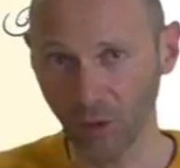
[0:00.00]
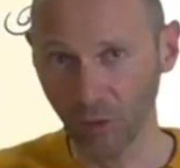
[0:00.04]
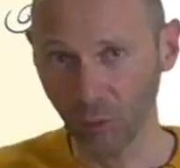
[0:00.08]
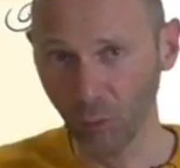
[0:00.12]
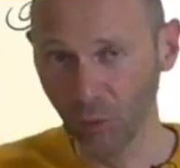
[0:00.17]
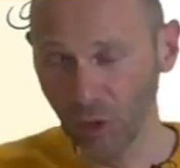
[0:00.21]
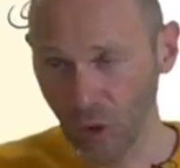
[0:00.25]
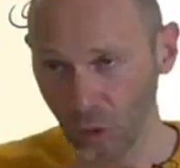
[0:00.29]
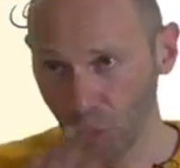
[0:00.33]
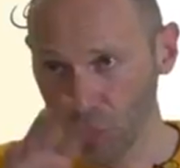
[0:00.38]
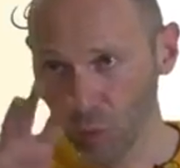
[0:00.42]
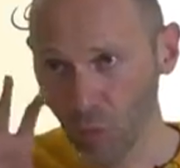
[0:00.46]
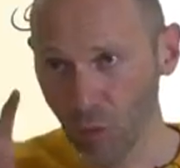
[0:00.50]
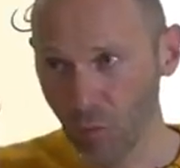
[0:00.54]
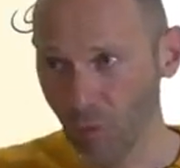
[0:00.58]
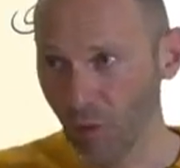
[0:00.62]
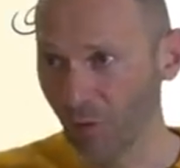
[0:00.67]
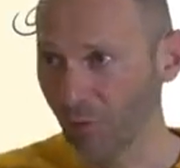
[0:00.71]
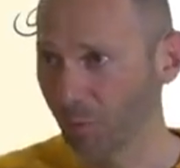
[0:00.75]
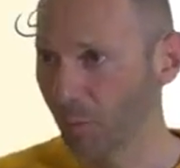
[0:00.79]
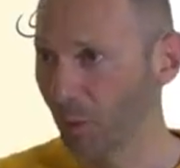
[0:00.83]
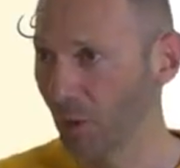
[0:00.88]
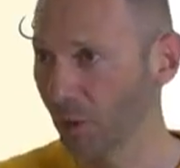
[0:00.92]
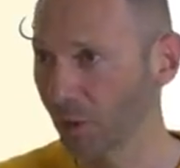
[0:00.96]
on which group
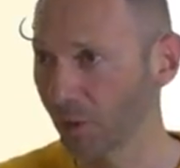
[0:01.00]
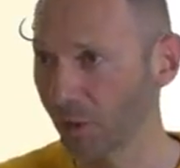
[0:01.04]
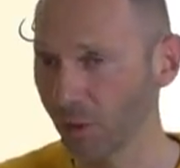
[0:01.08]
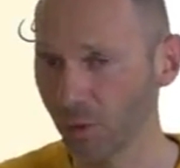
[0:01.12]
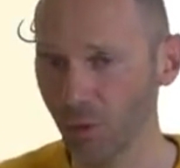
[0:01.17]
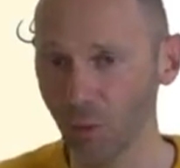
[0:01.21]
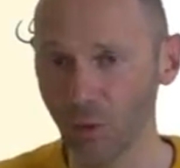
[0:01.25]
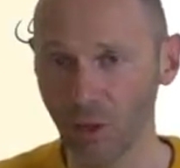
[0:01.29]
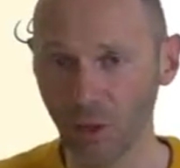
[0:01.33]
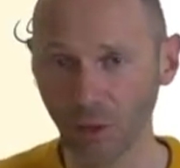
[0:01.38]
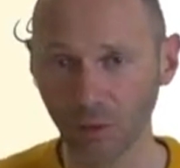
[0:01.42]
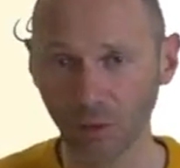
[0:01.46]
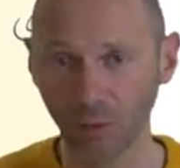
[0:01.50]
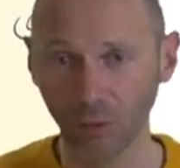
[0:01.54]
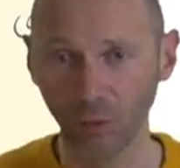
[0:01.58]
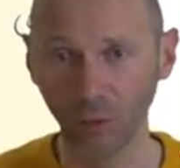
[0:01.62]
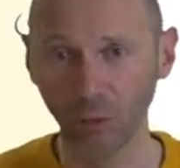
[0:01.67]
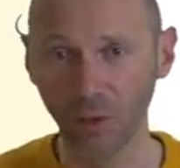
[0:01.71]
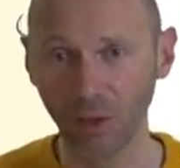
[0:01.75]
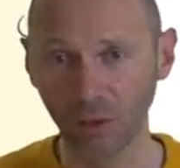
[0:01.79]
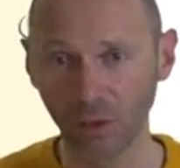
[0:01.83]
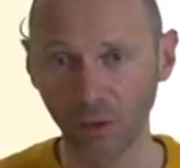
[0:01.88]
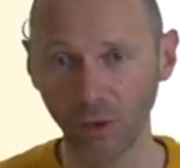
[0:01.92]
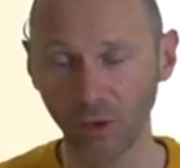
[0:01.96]
of plants you
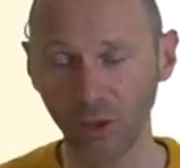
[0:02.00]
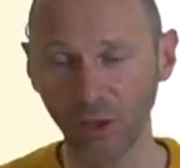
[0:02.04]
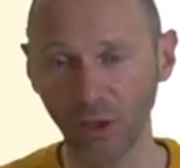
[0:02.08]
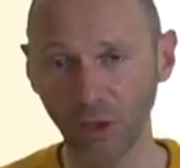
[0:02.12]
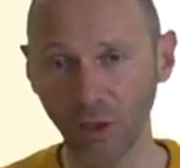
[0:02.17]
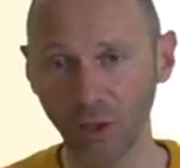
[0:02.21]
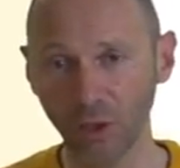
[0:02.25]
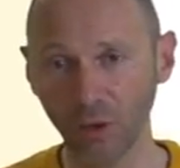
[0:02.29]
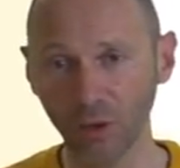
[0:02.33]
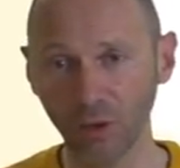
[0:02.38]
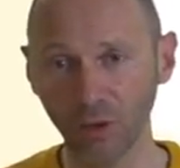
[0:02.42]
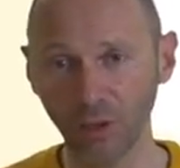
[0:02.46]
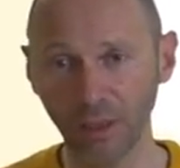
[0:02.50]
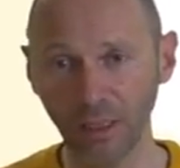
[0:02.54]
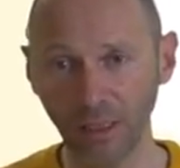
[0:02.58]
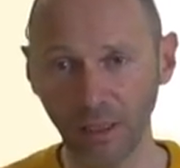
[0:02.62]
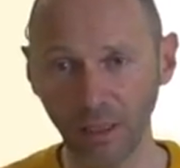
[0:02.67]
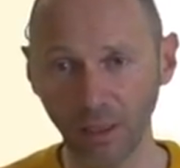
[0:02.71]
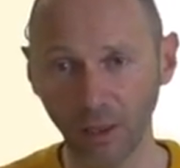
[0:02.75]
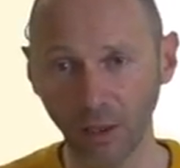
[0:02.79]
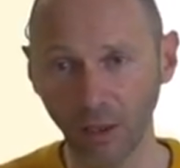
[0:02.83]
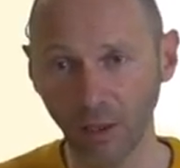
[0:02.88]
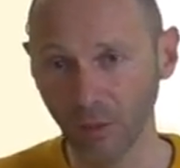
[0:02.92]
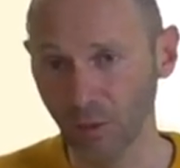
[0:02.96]
are studying on,
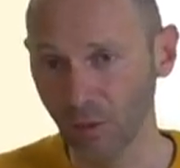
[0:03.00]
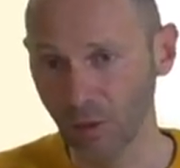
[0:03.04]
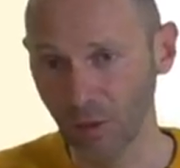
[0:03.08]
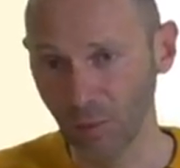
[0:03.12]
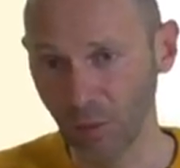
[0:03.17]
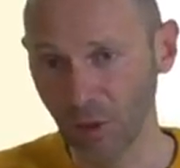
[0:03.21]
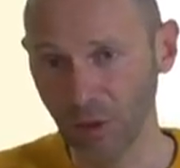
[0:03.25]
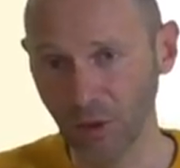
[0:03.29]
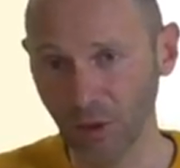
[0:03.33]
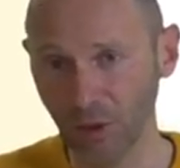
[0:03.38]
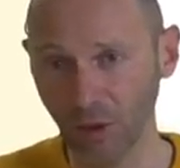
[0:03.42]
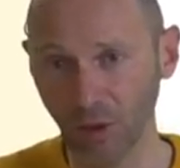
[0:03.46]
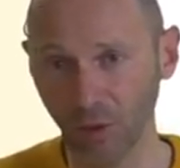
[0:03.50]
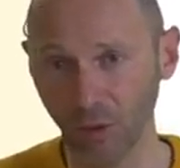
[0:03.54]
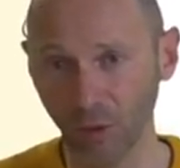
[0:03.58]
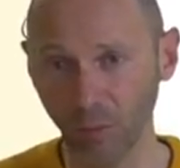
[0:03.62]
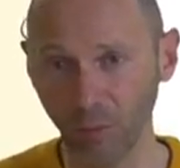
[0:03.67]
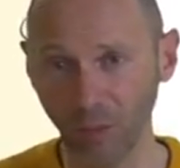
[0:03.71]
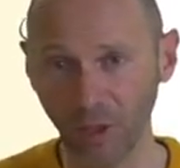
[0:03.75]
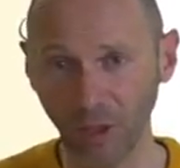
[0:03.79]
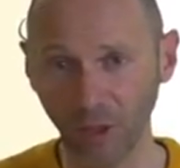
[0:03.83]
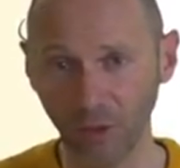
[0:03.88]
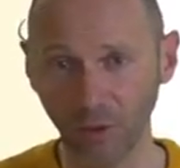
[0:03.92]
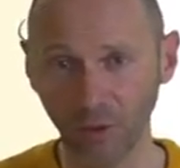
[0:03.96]
and depending on the
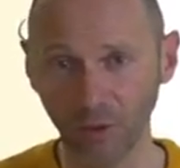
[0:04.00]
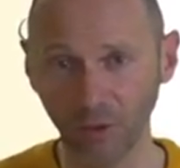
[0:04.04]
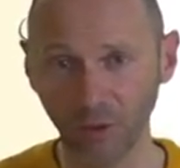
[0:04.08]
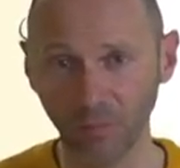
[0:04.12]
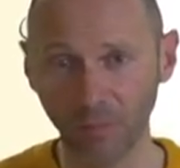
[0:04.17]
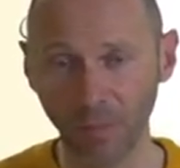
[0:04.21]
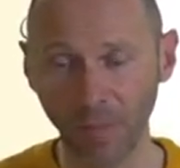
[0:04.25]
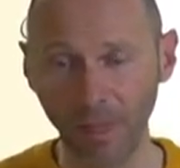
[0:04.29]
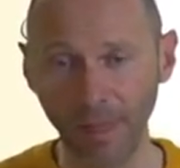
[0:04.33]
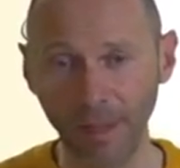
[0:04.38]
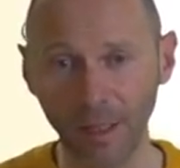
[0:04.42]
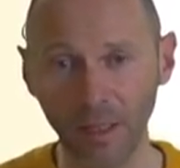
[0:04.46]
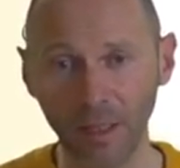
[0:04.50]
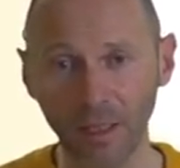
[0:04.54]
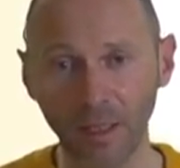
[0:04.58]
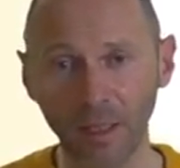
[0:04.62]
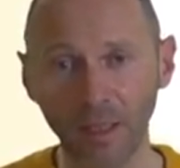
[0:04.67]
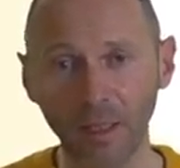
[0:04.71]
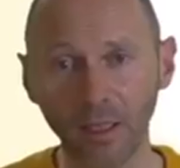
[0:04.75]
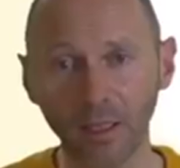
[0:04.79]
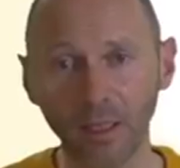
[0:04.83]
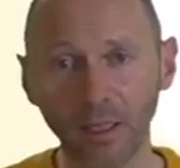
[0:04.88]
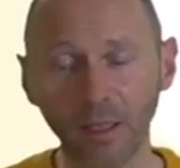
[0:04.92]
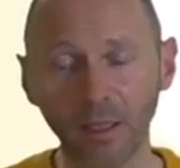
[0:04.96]
period,
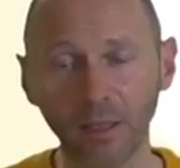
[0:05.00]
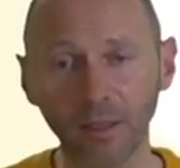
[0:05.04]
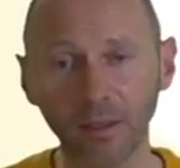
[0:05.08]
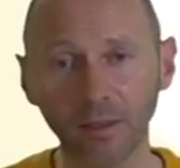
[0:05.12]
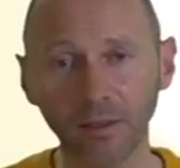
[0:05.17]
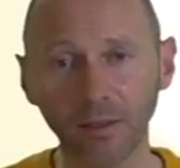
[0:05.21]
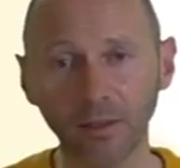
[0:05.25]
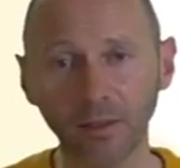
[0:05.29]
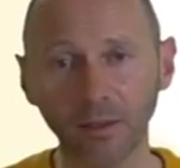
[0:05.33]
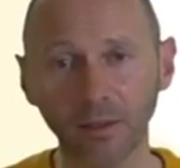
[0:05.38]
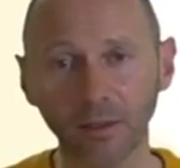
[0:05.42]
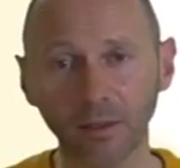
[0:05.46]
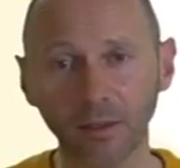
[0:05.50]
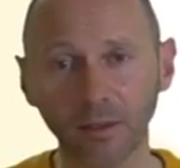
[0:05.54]
and